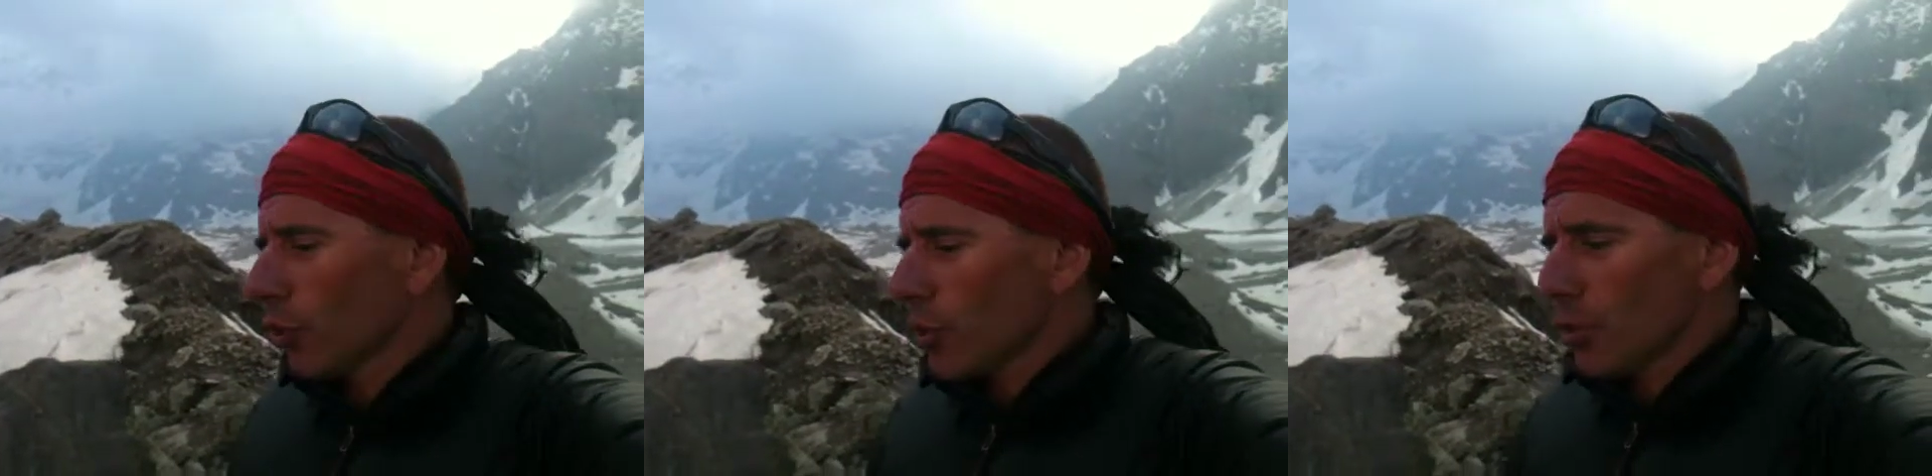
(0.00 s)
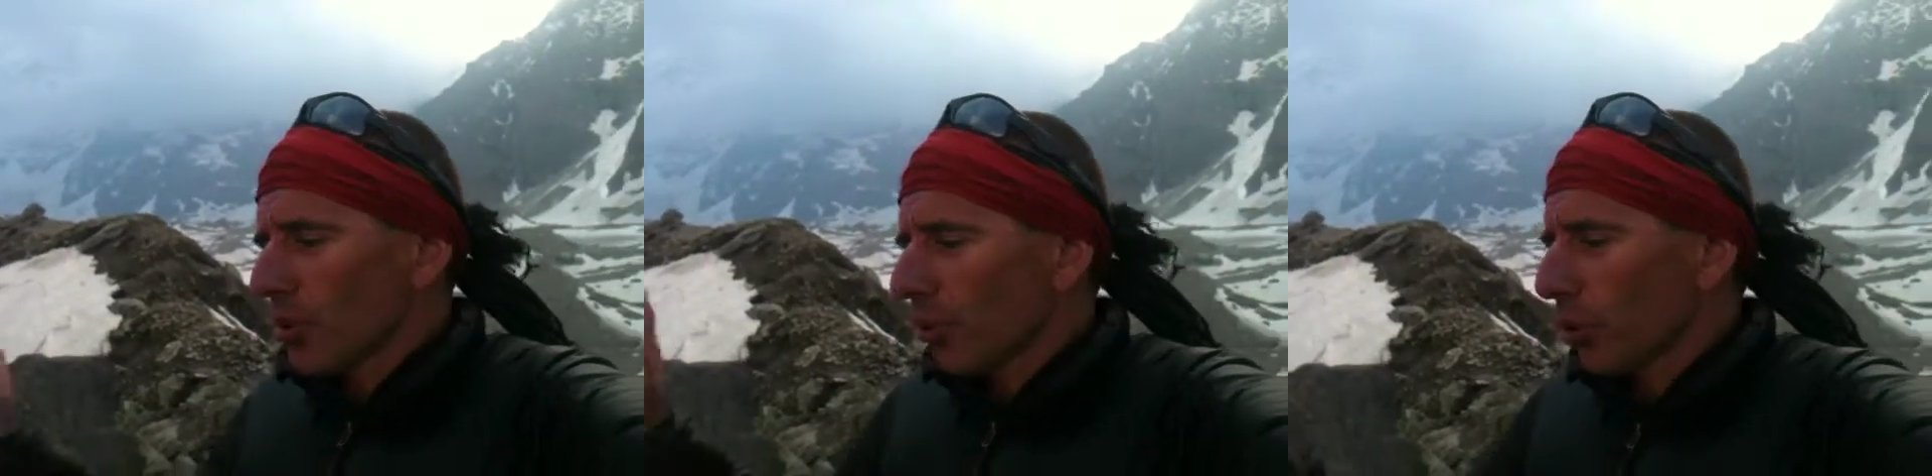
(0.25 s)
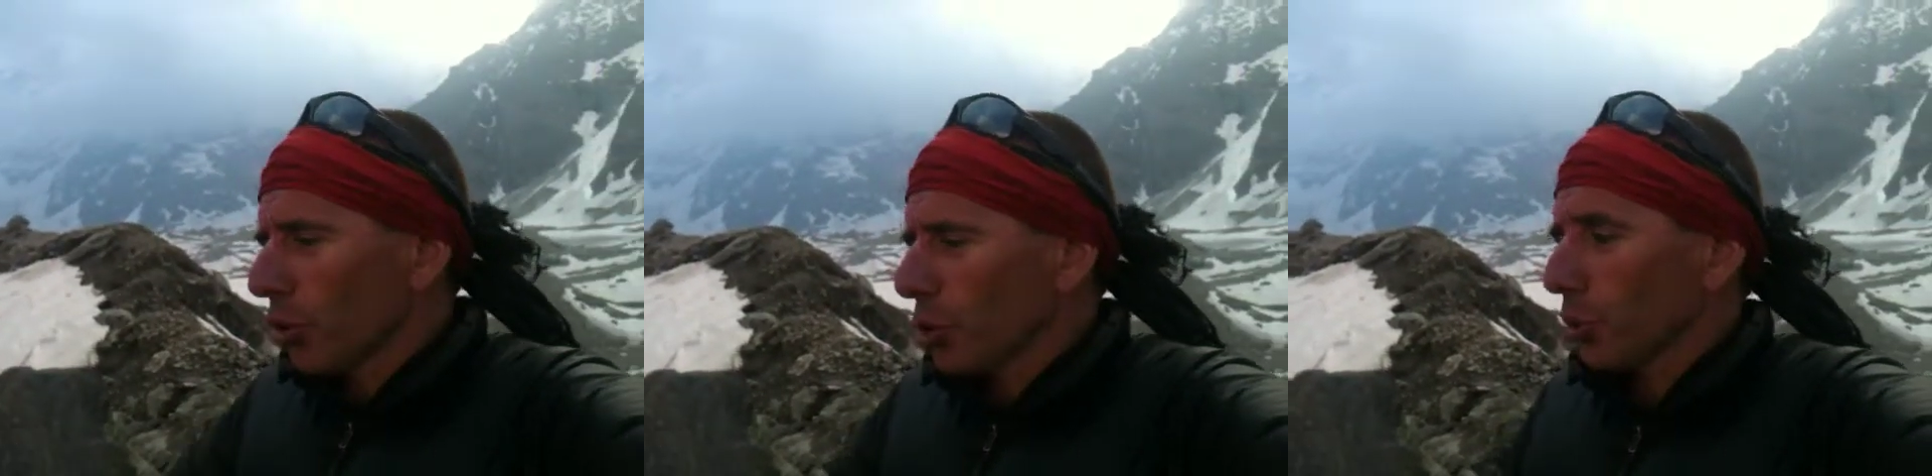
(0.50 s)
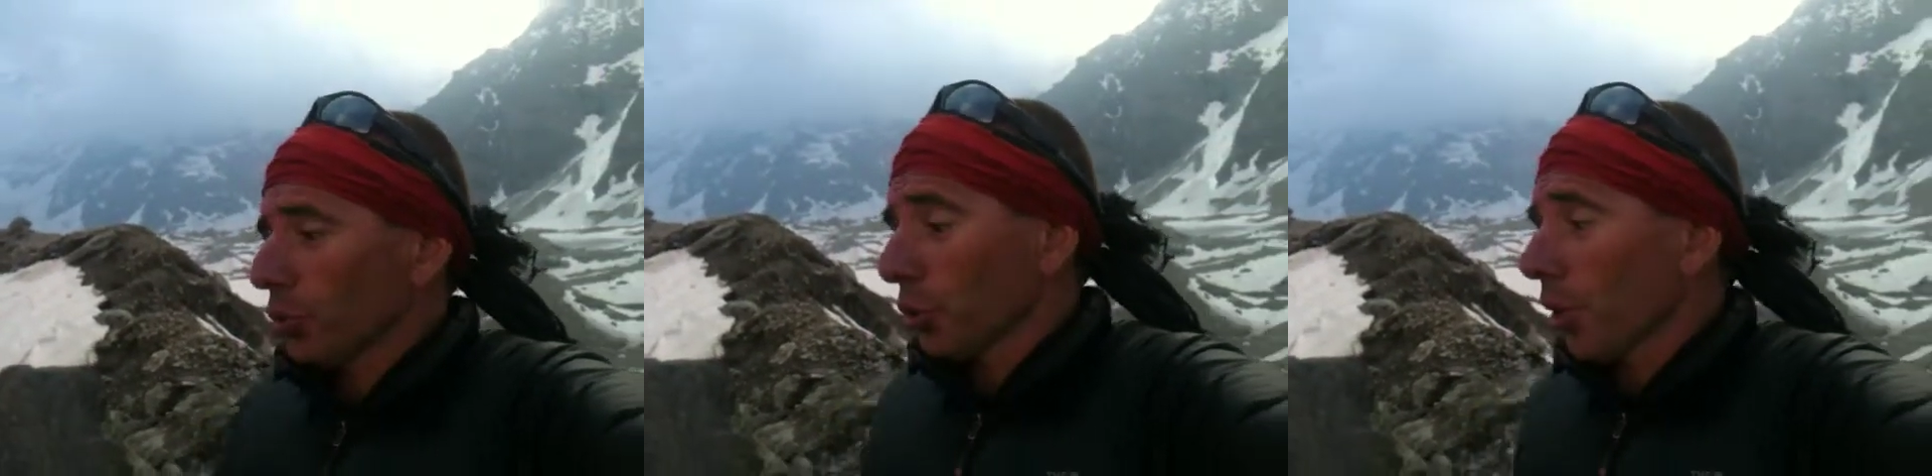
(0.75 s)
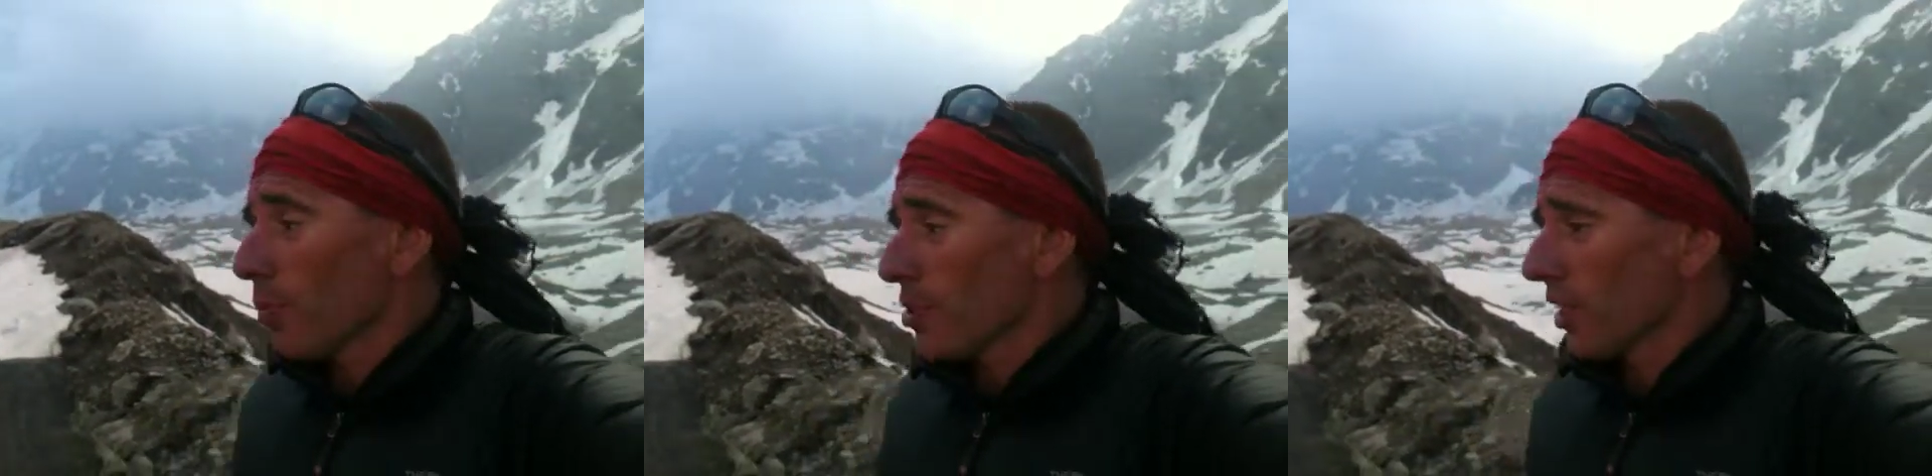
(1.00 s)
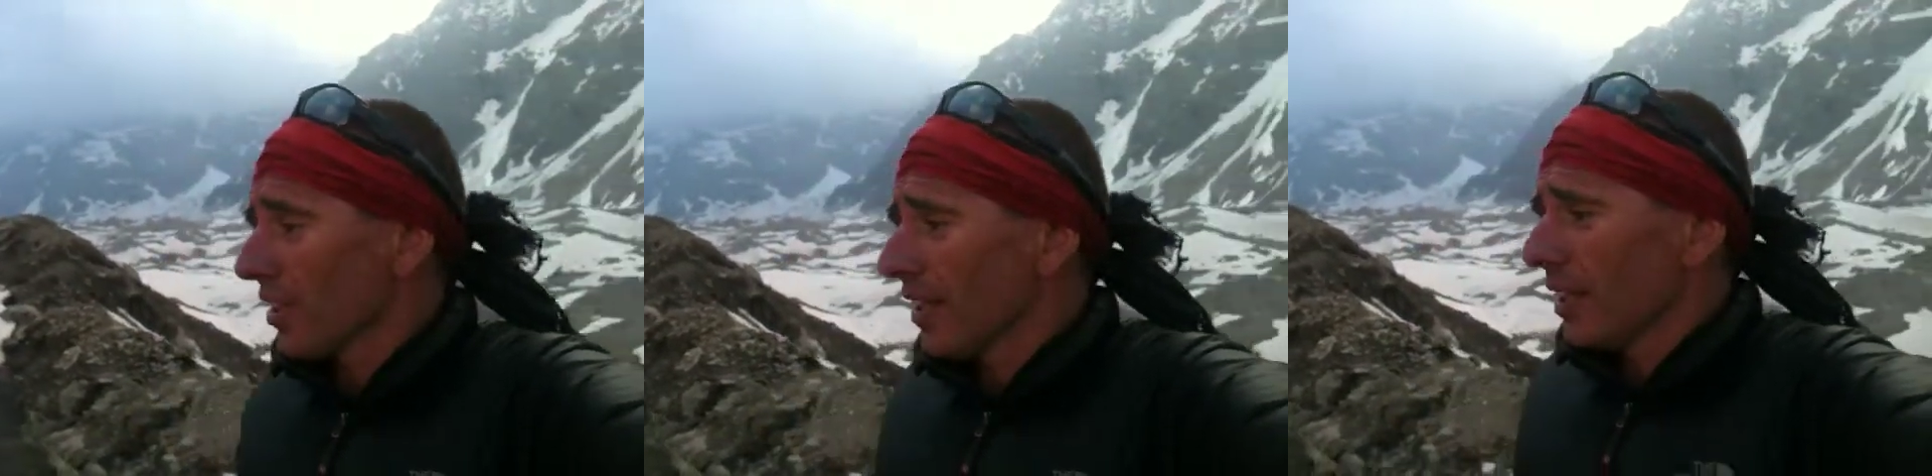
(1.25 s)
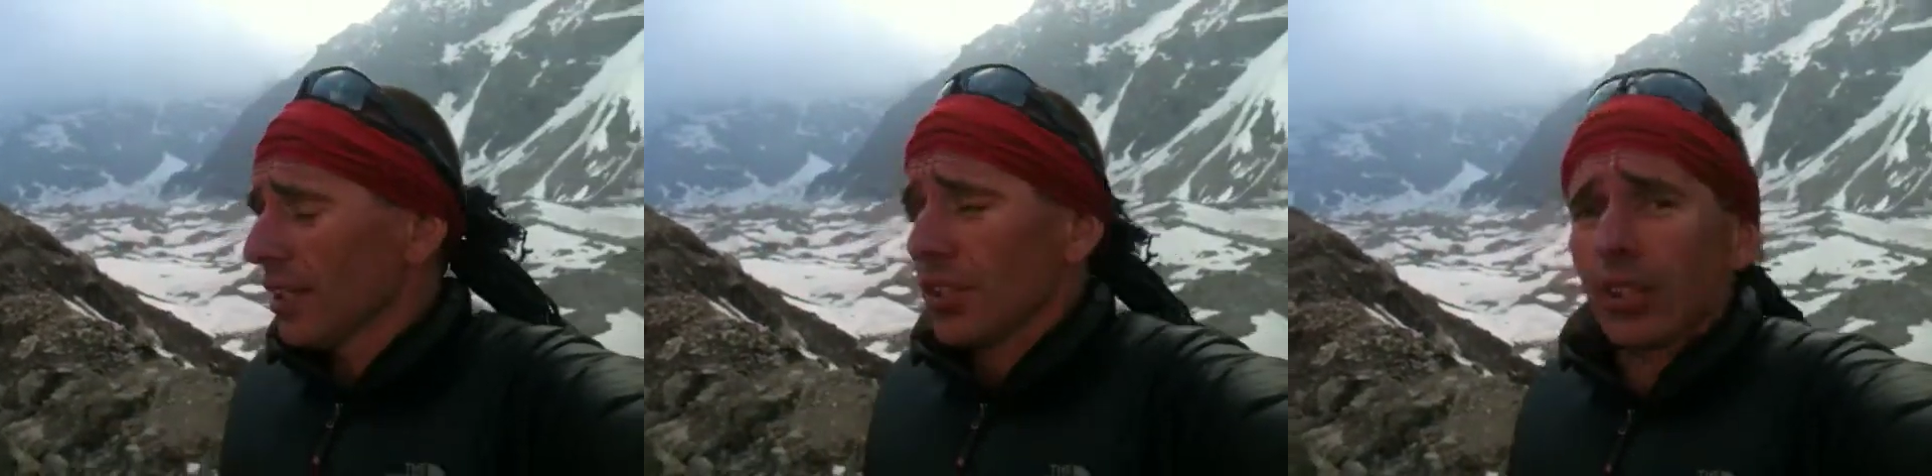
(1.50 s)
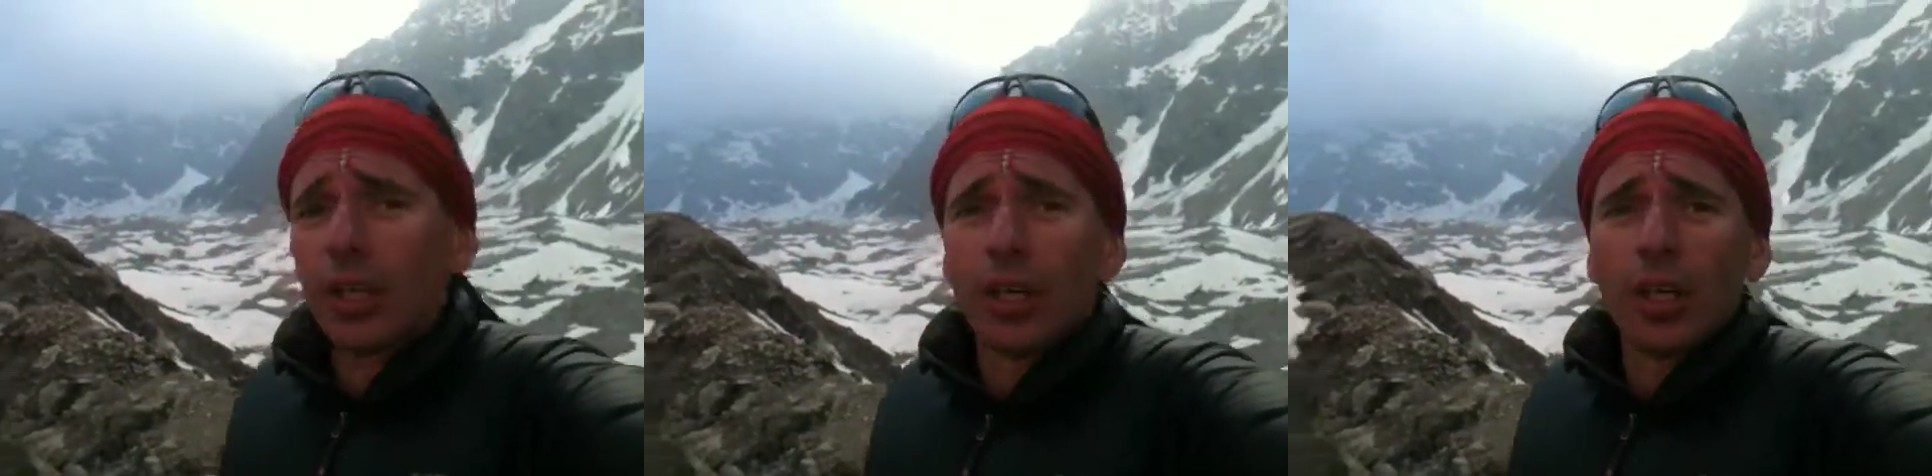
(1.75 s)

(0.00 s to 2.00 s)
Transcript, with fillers: course the temperature drops at night,